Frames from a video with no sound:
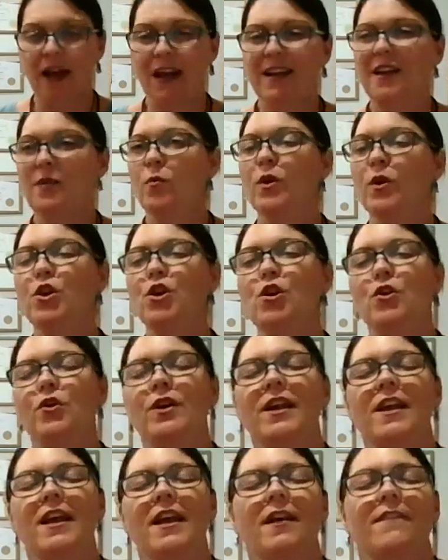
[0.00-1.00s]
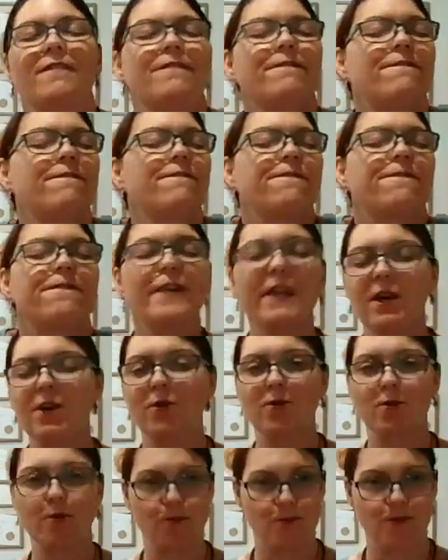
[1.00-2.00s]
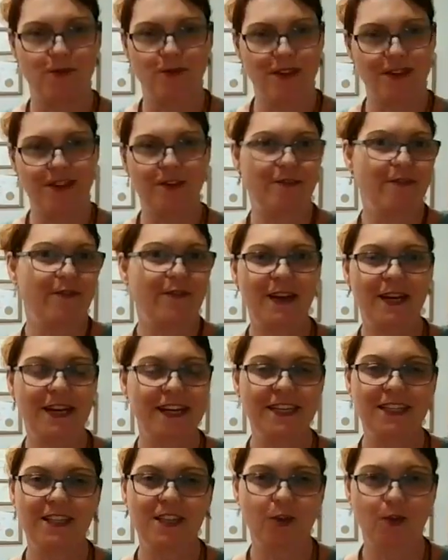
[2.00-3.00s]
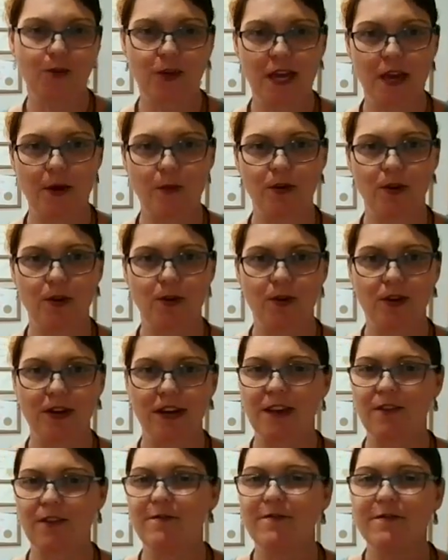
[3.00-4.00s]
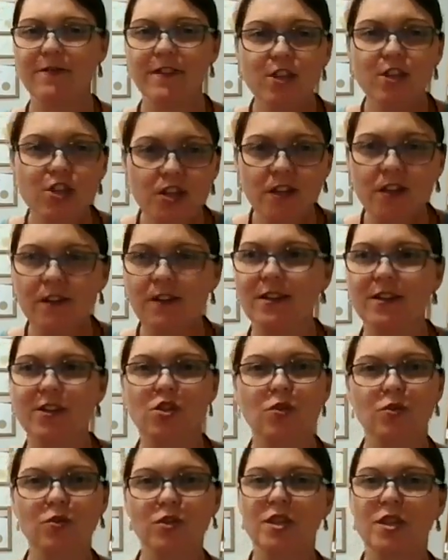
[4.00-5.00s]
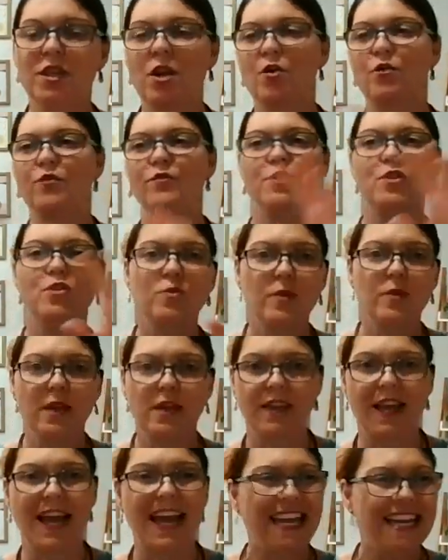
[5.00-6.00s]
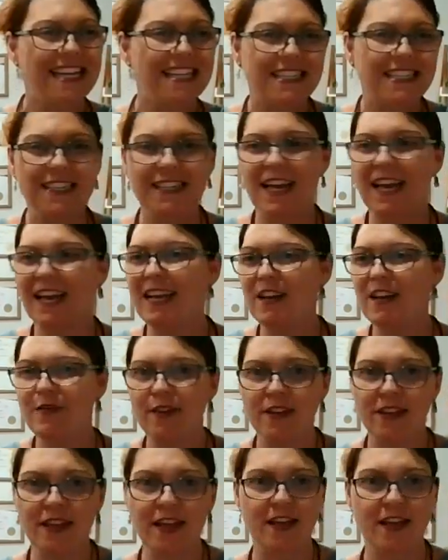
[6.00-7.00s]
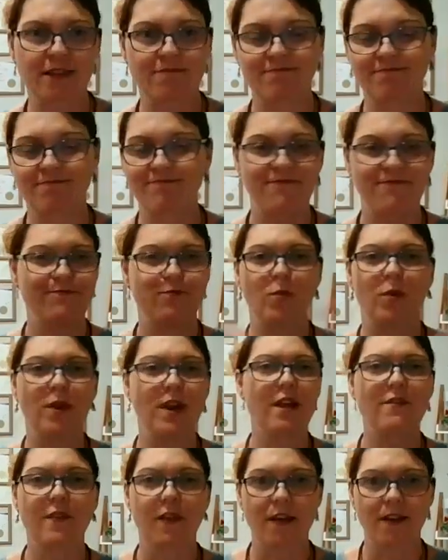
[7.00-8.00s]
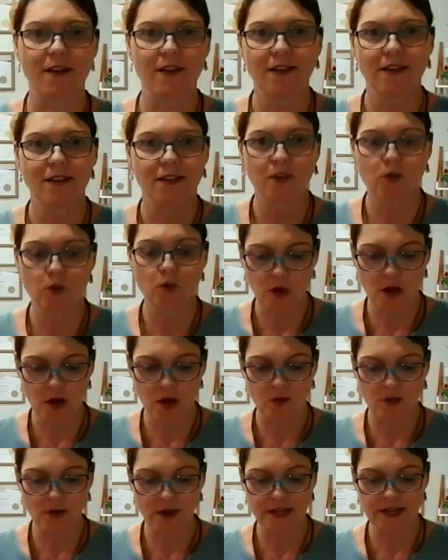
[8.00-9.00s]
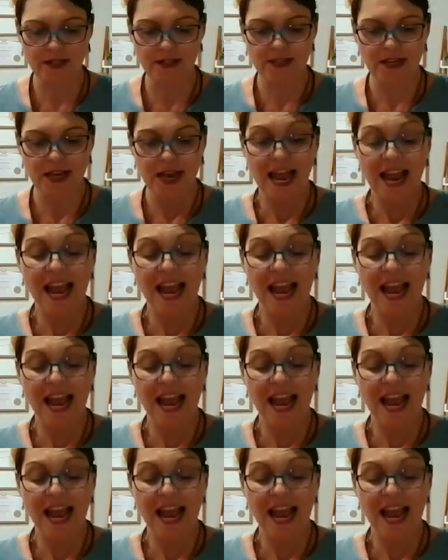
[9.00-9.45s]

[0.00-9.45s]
And then when you look at it, feel the feelings that you get when you look at it. Visualize yourself doing that, eating that, living that, whatever your goal is.